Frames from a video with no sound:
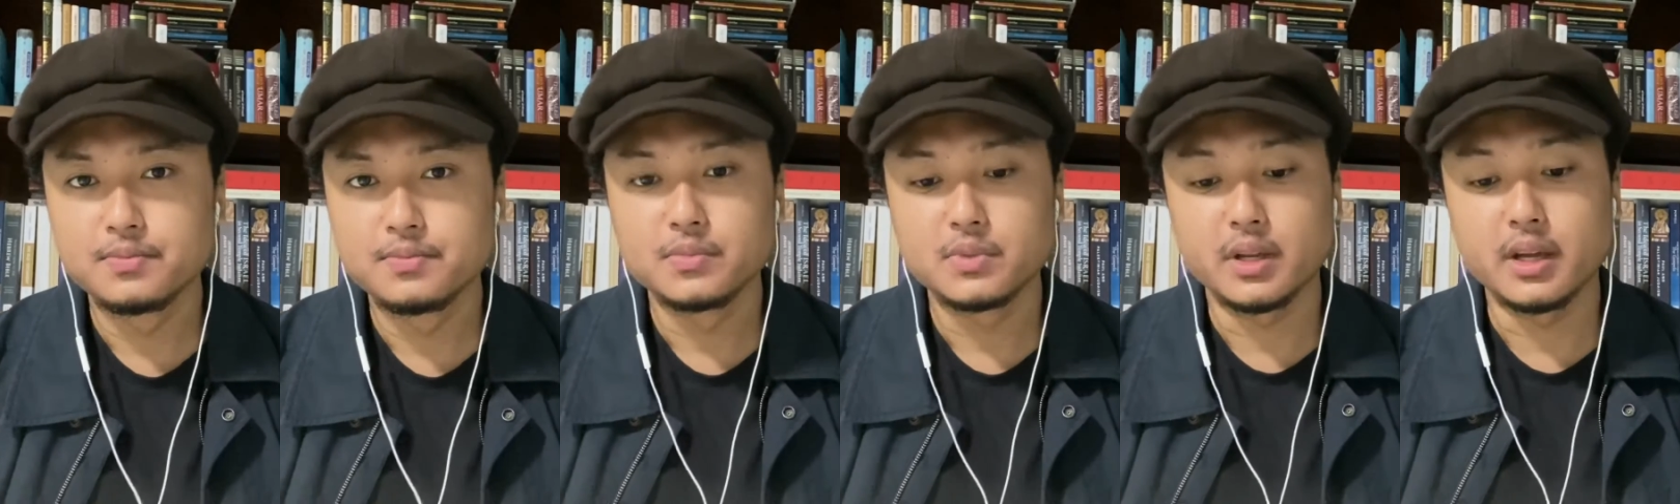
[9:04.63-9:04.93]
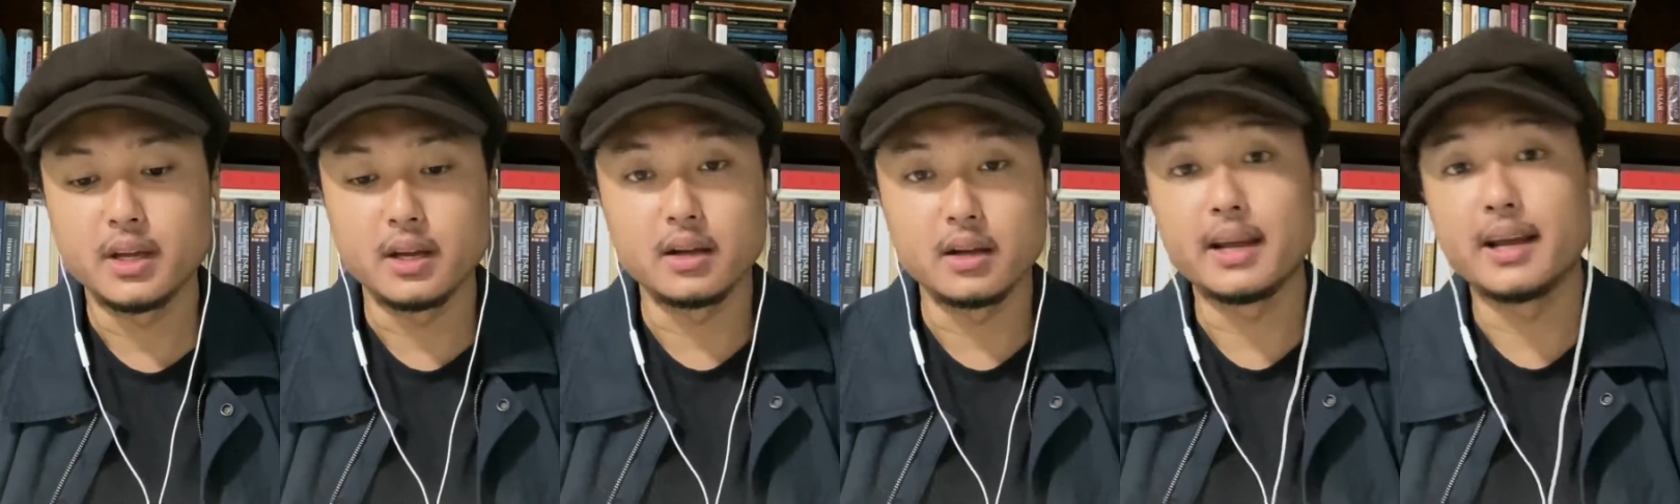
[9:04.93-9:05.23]

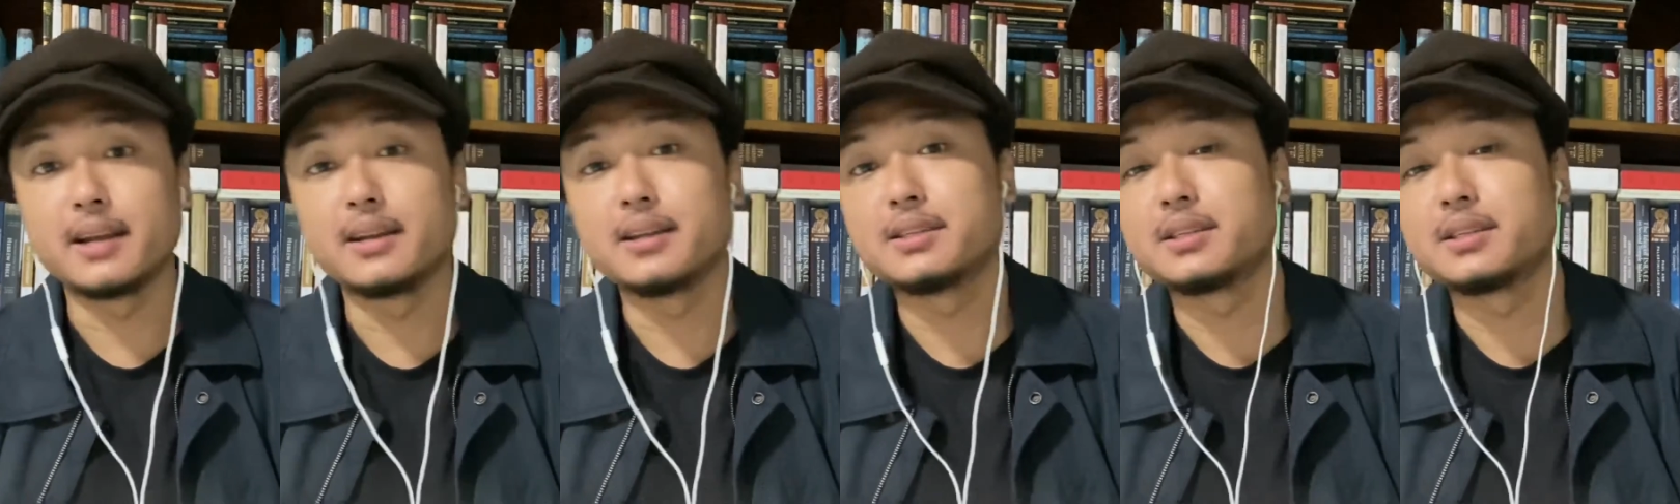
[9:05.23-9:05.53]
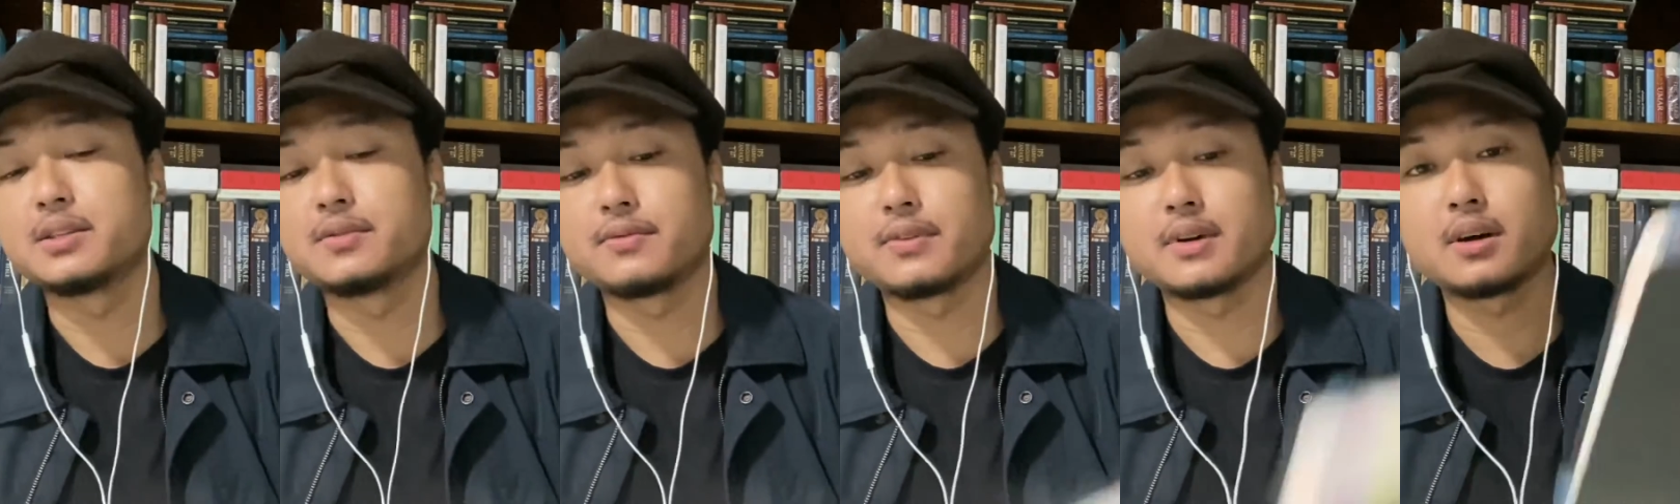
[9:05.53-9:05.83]
okay, and this
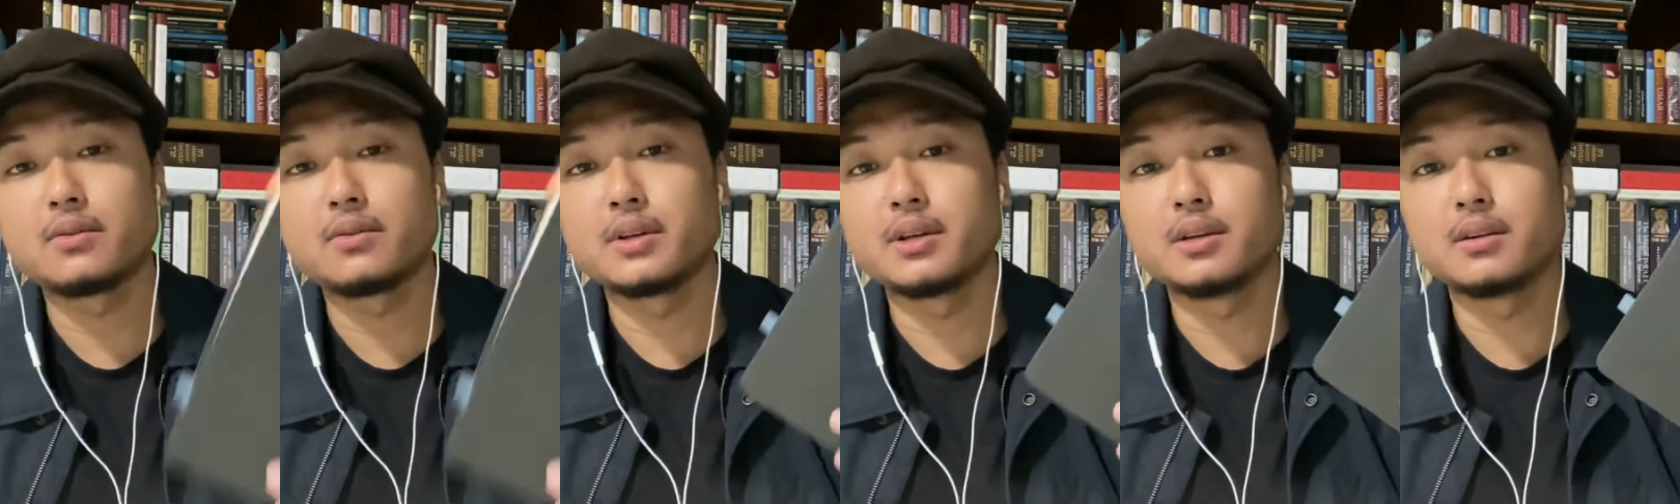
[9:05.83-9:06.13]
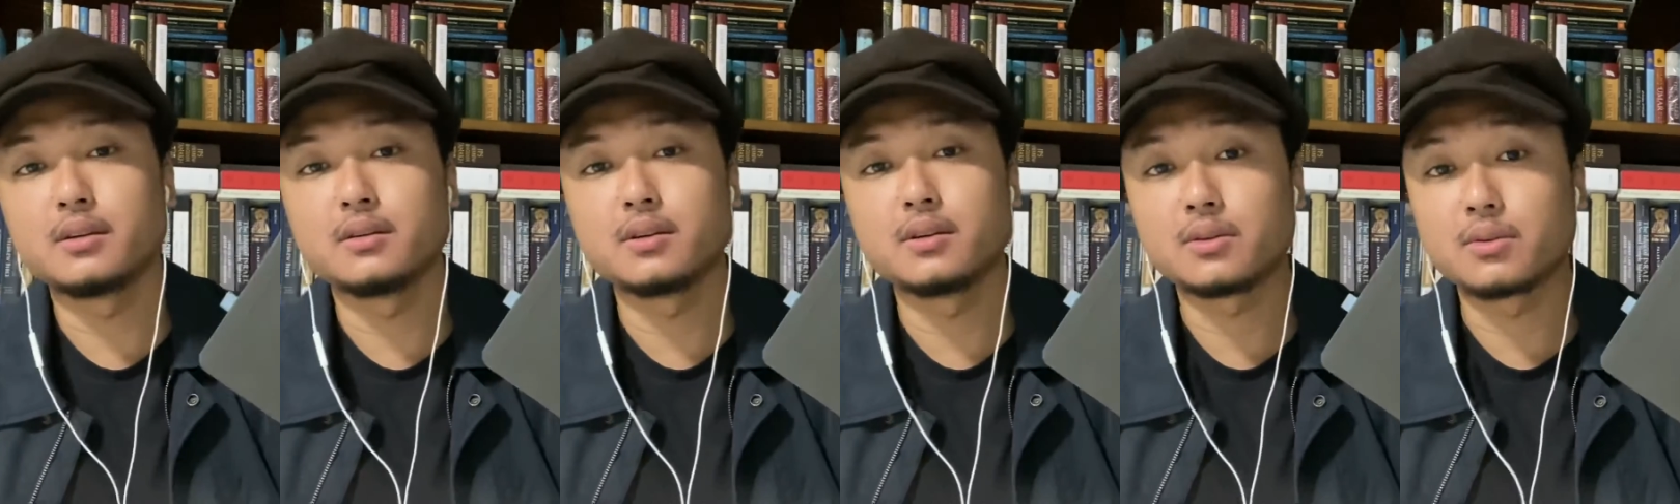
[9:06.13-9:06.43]
is found
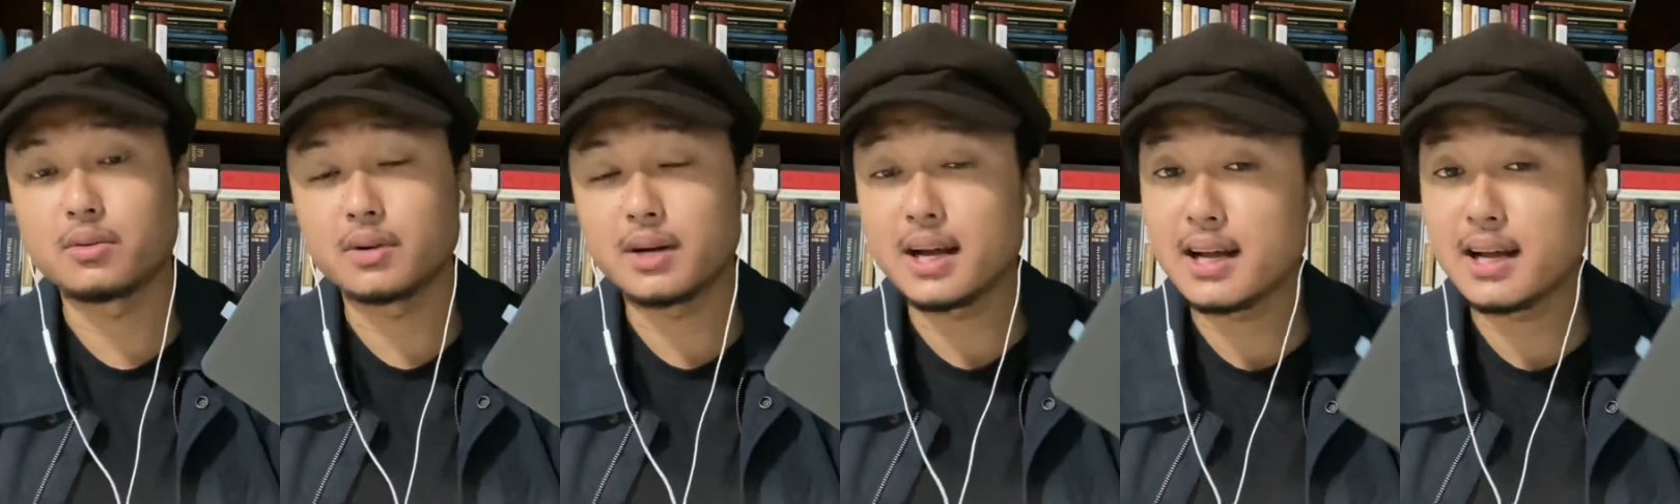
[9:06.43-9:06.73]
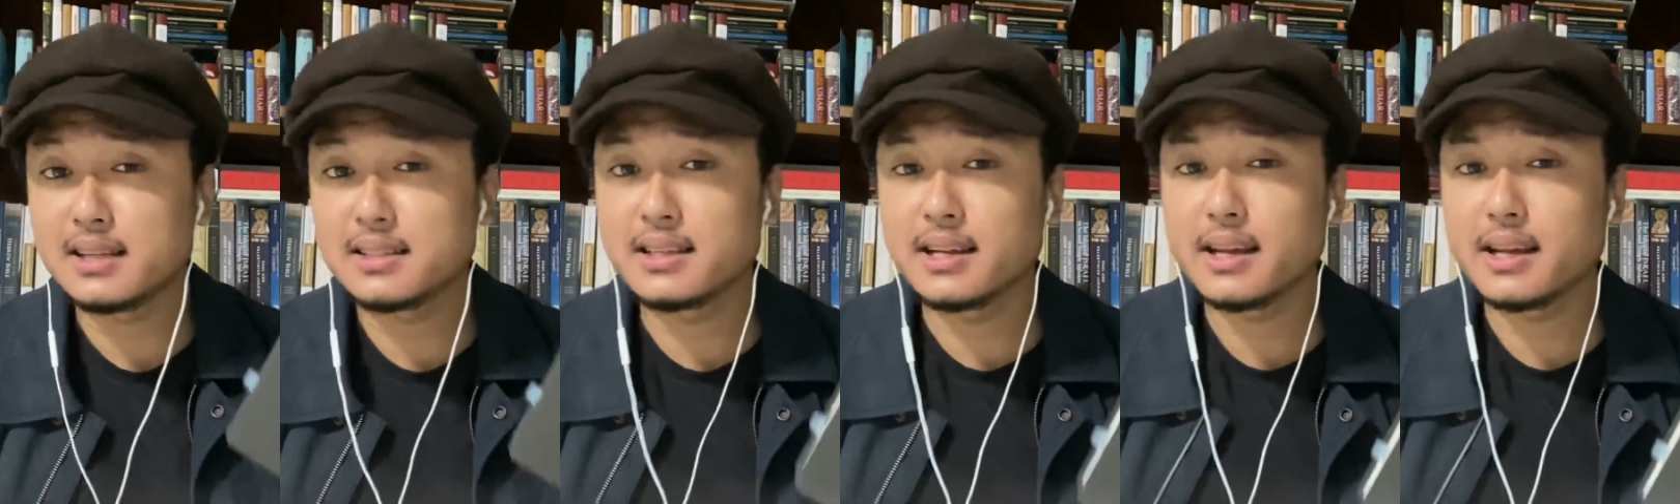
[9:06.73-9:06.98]
in the Quran